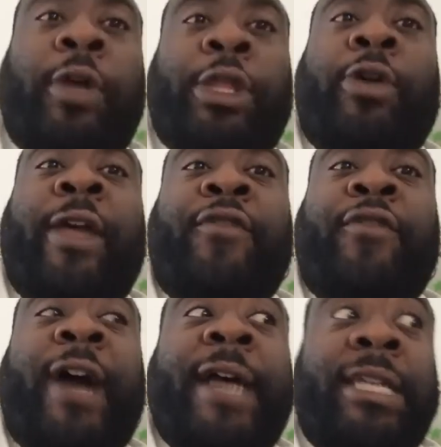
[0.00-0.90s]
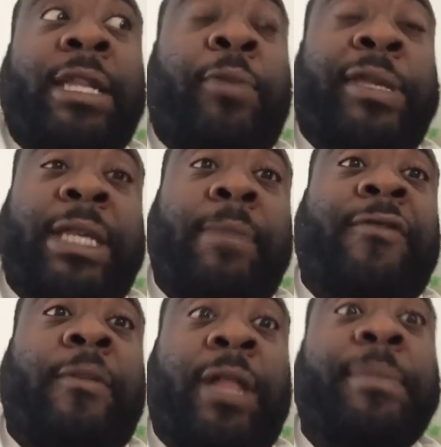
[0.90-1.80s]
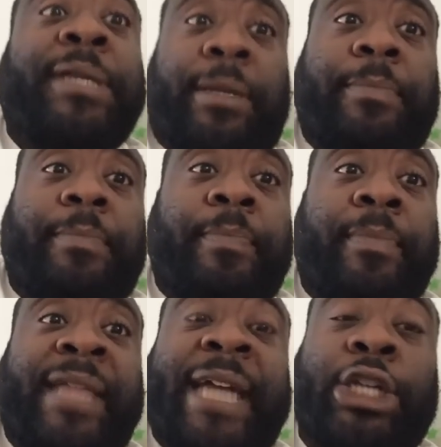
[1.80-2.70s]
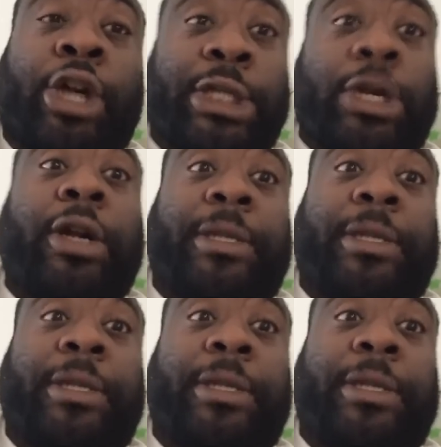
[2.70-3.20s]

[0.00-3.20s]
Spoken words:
though? If you guys end up with Simmons from Clemson, that's a good start.